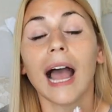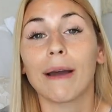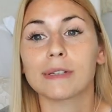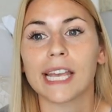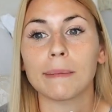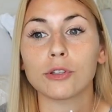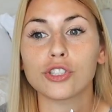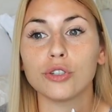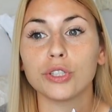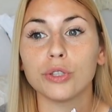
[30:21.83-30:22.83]
I was able
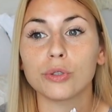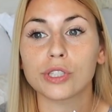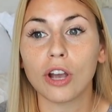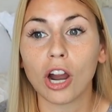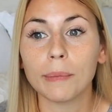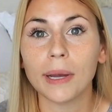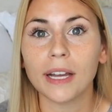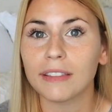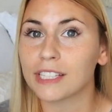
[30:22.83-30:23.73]
to use Karma.